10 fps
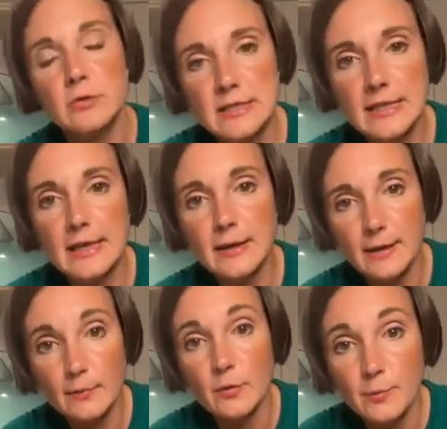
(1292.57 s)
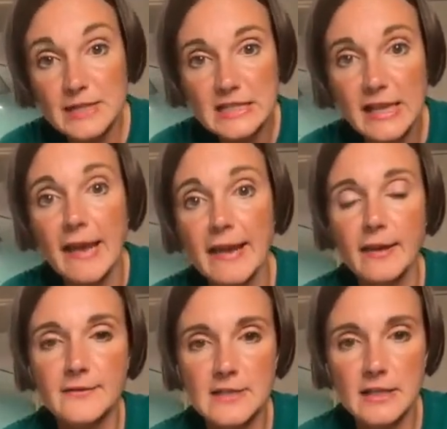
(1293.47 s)
it will be
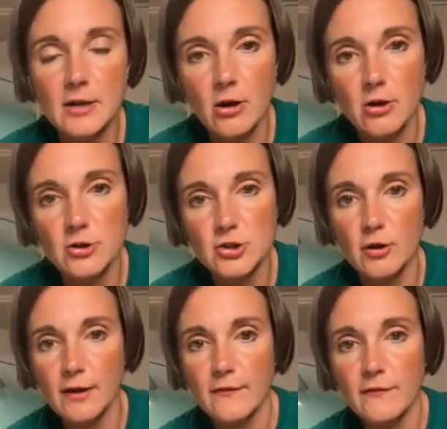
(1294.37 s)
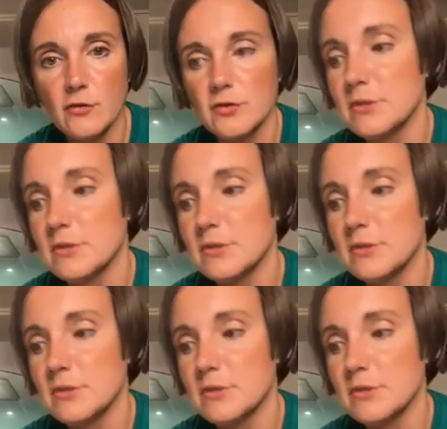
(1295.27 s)
saved in the hard drive